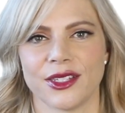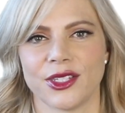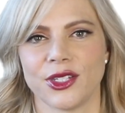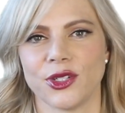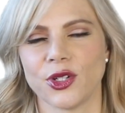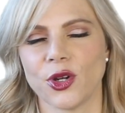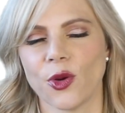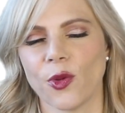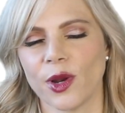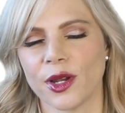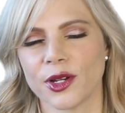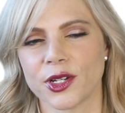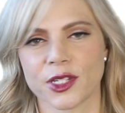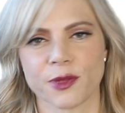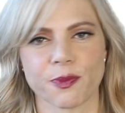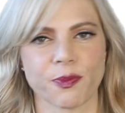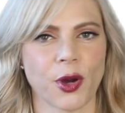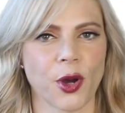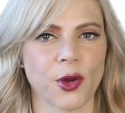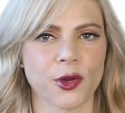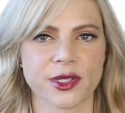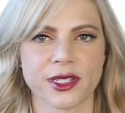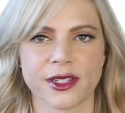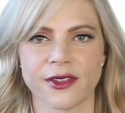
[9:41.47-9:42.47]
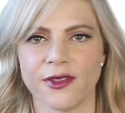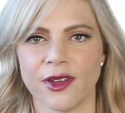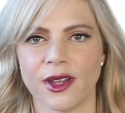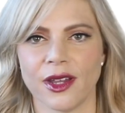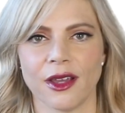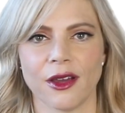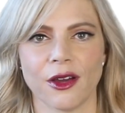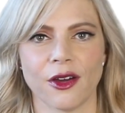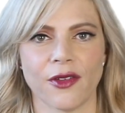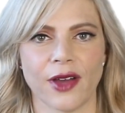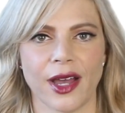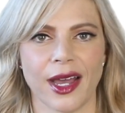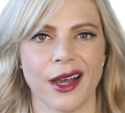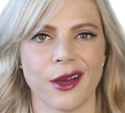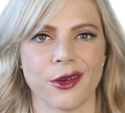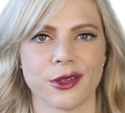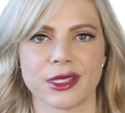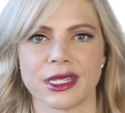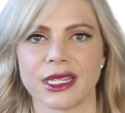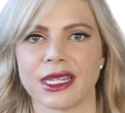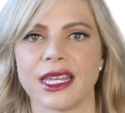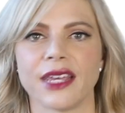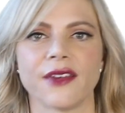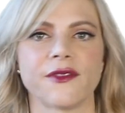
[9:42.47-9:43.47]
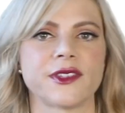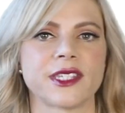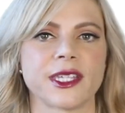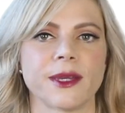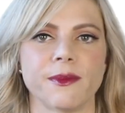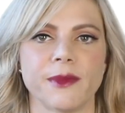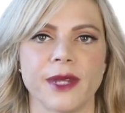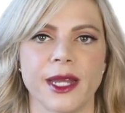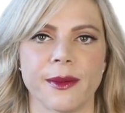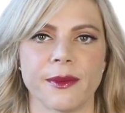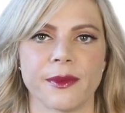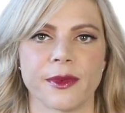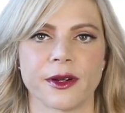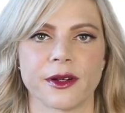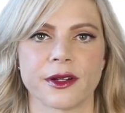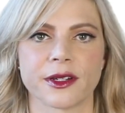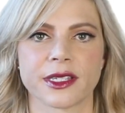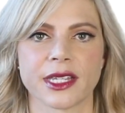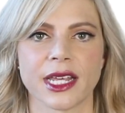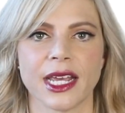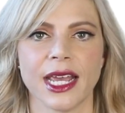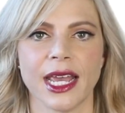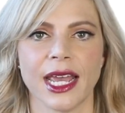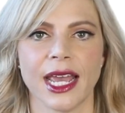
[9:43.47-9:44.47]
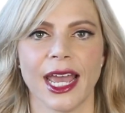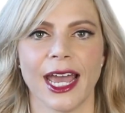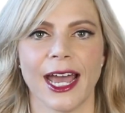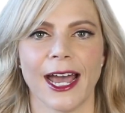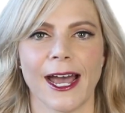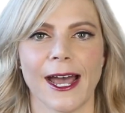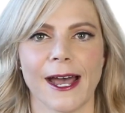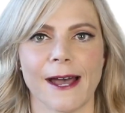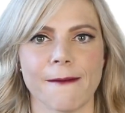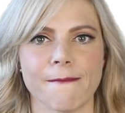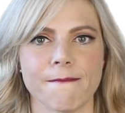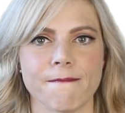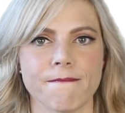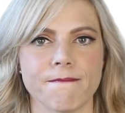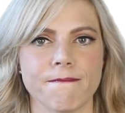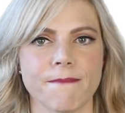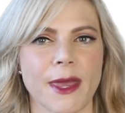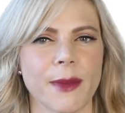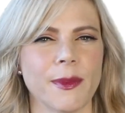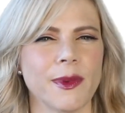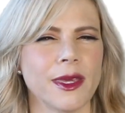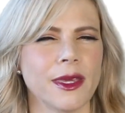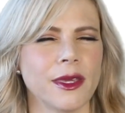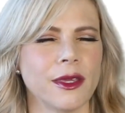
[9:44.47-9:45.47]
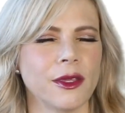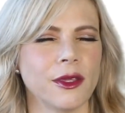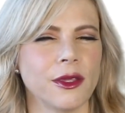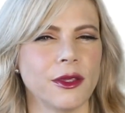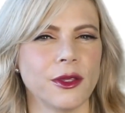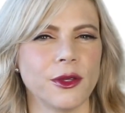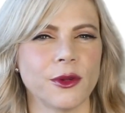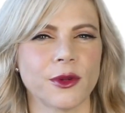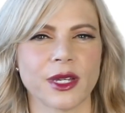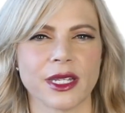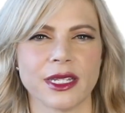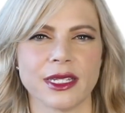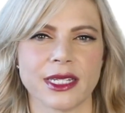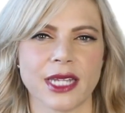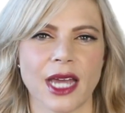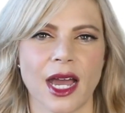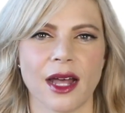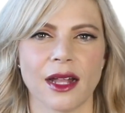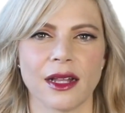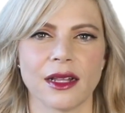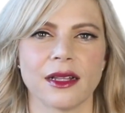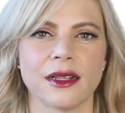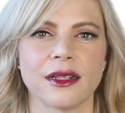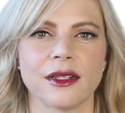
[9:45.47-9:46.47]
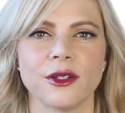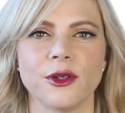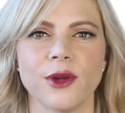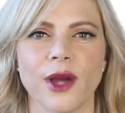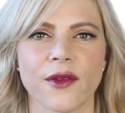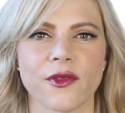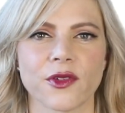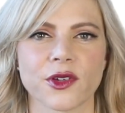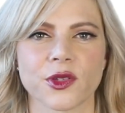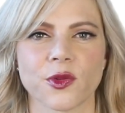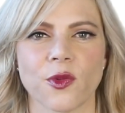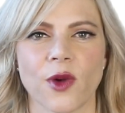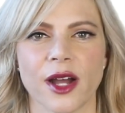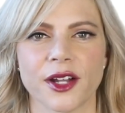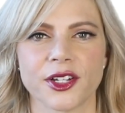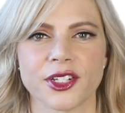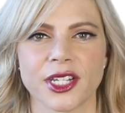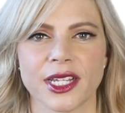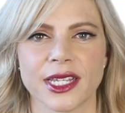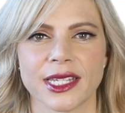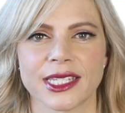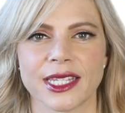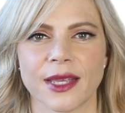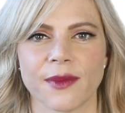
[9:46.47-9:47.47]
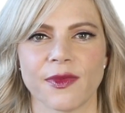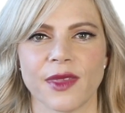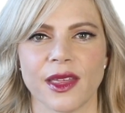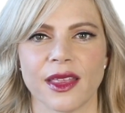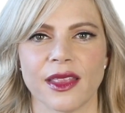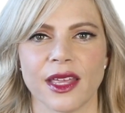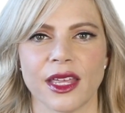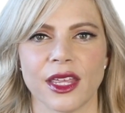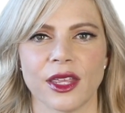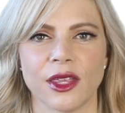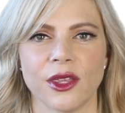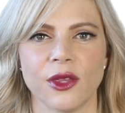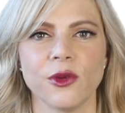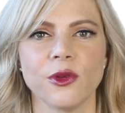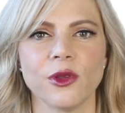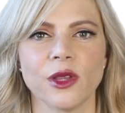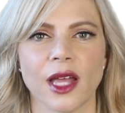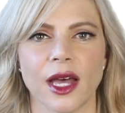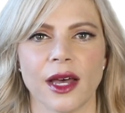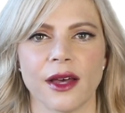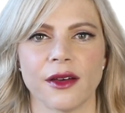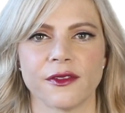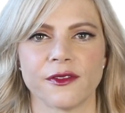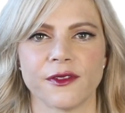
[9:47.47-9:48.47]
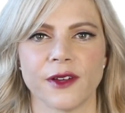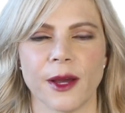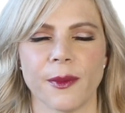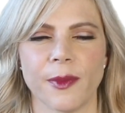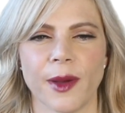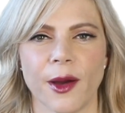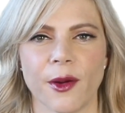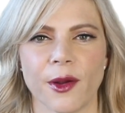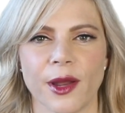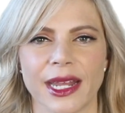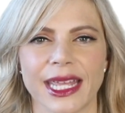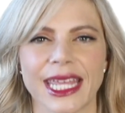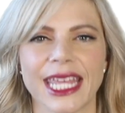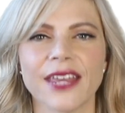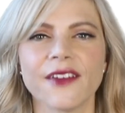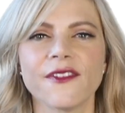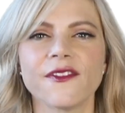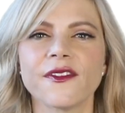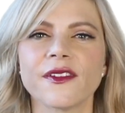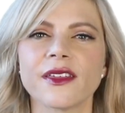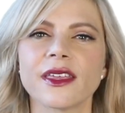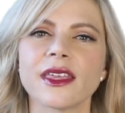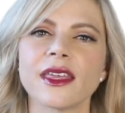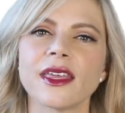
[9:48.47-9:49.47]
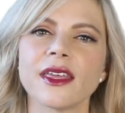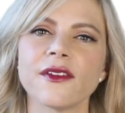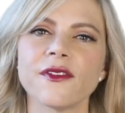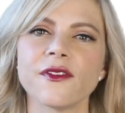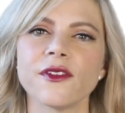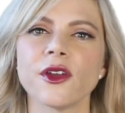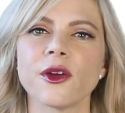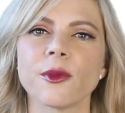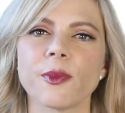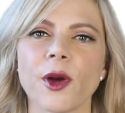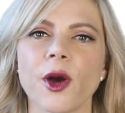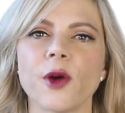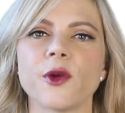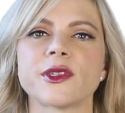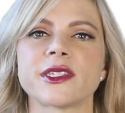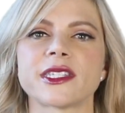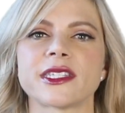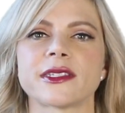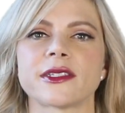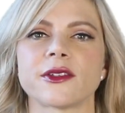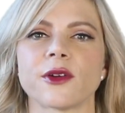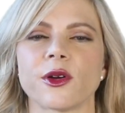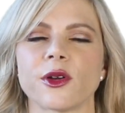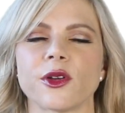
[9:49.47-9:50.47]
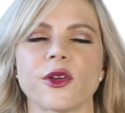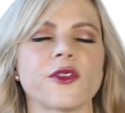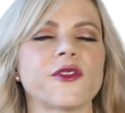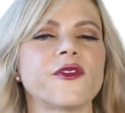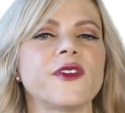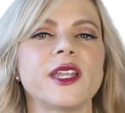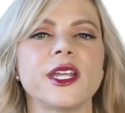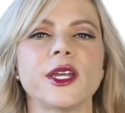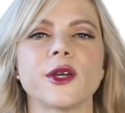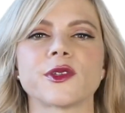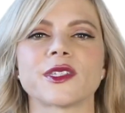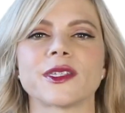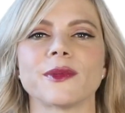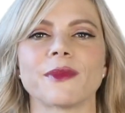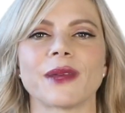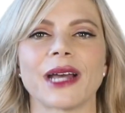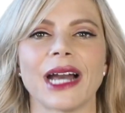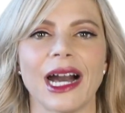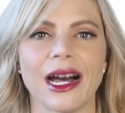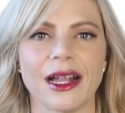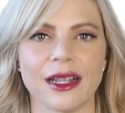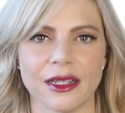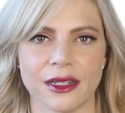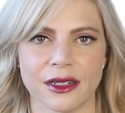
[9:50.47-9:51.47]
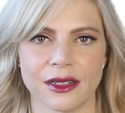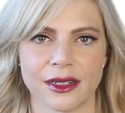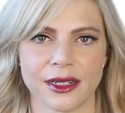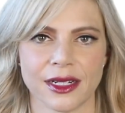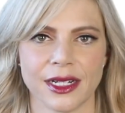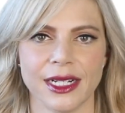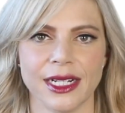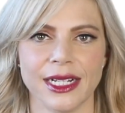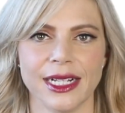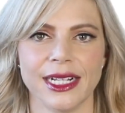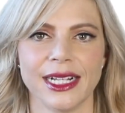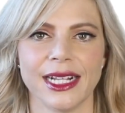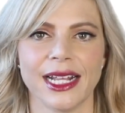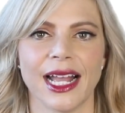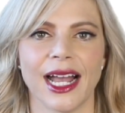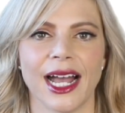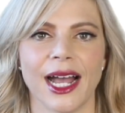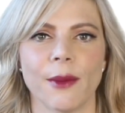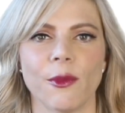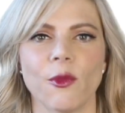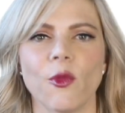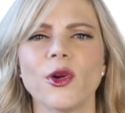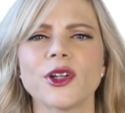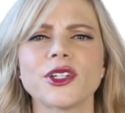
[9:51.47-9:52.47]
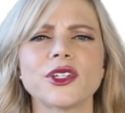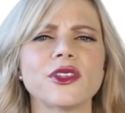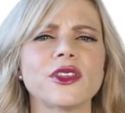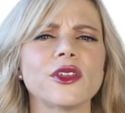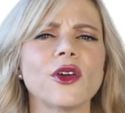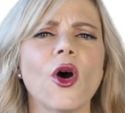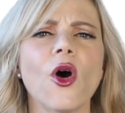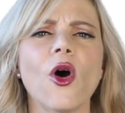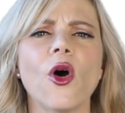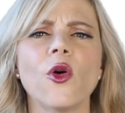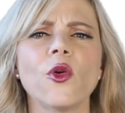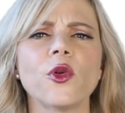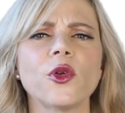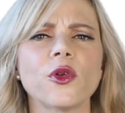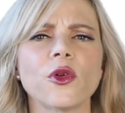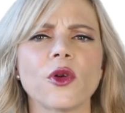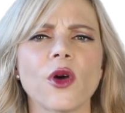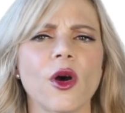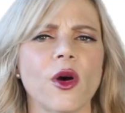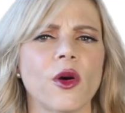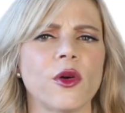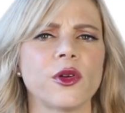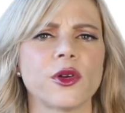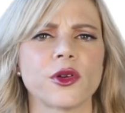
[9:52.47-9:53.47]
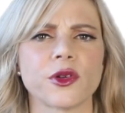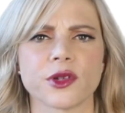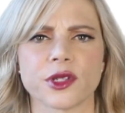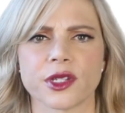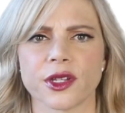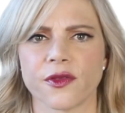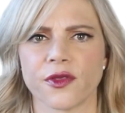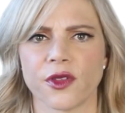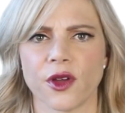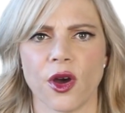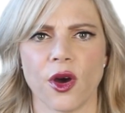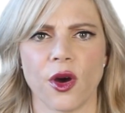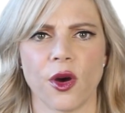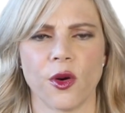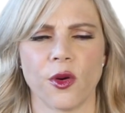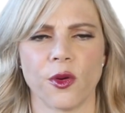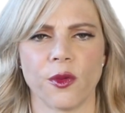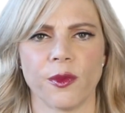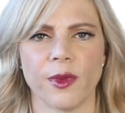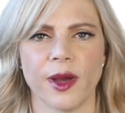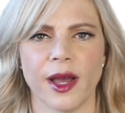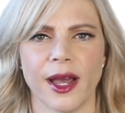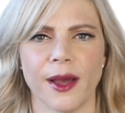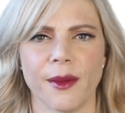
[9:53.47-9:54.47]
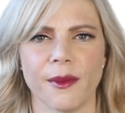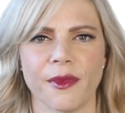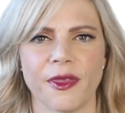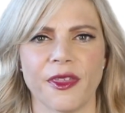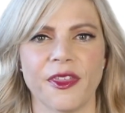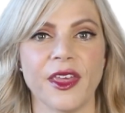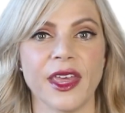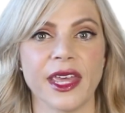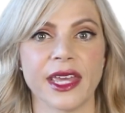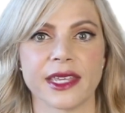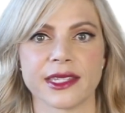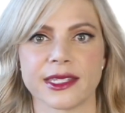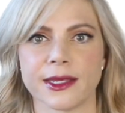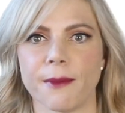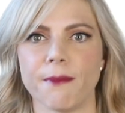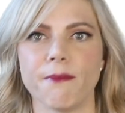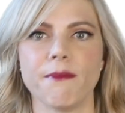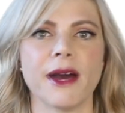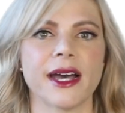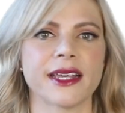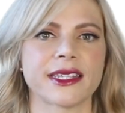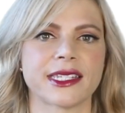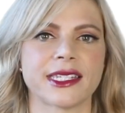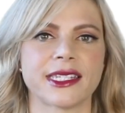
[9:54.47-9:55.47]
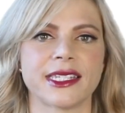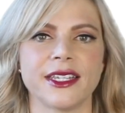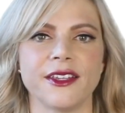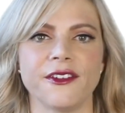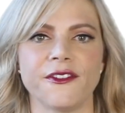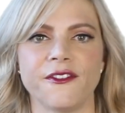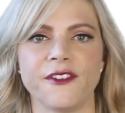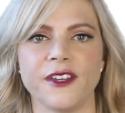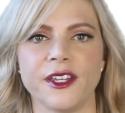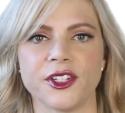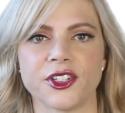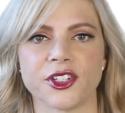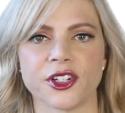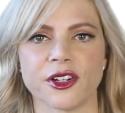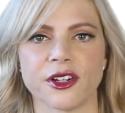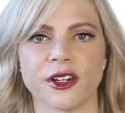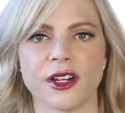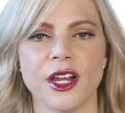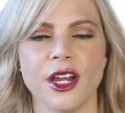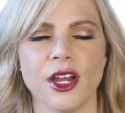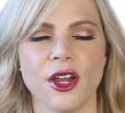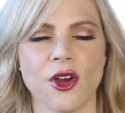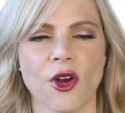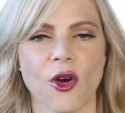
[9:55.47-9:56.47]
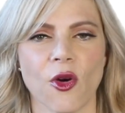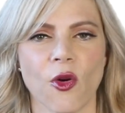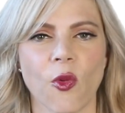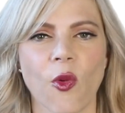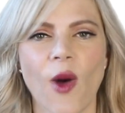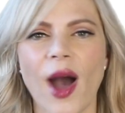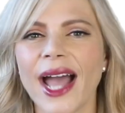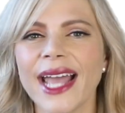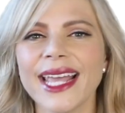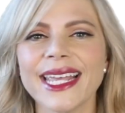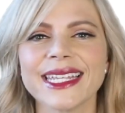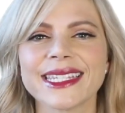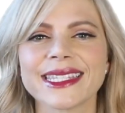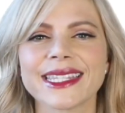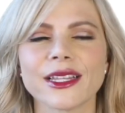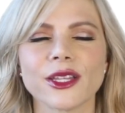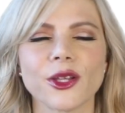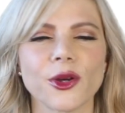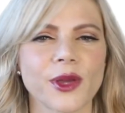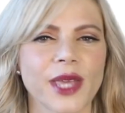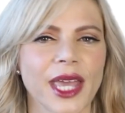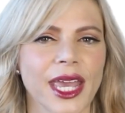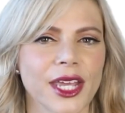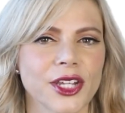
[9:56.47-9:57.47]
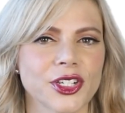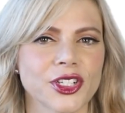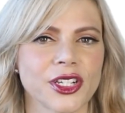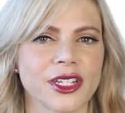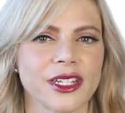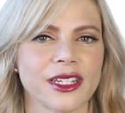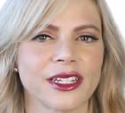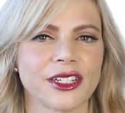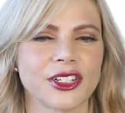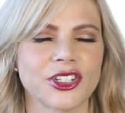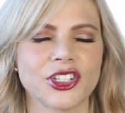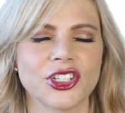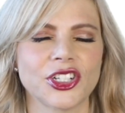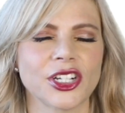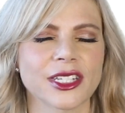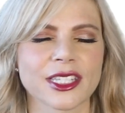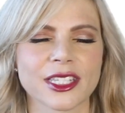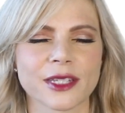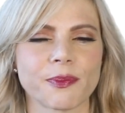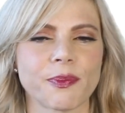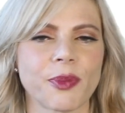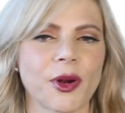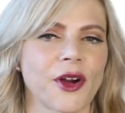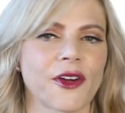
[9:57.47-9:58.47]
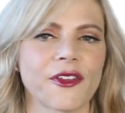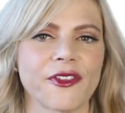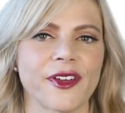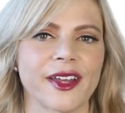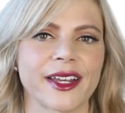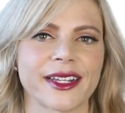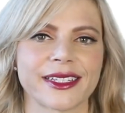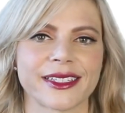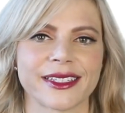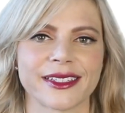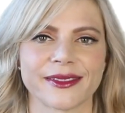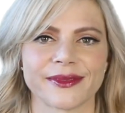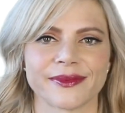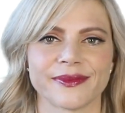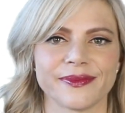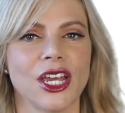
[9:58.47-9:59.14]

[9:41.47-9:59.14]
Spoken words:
You don't want to just post a video of a house and give some numbers. Maybe you can tell whoever's watching something that you love about it. Give your post or your video some color. What do the owners of the home think is a must-see feature? Why is the location just perfect?